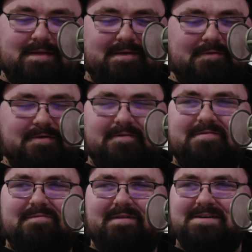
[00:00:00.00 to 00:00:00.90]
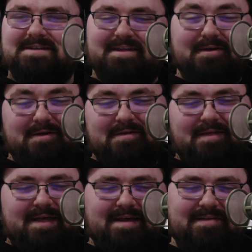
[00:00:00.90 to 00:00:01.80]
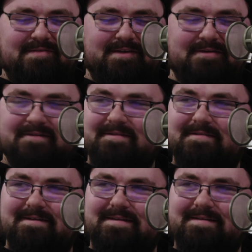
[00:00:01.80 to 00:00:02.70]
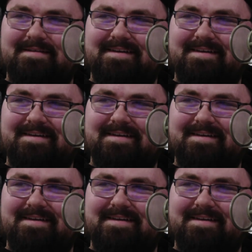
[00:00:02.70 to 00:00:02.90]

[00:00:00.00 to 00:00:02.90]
There we go. It's flashing. It's like you hear the click,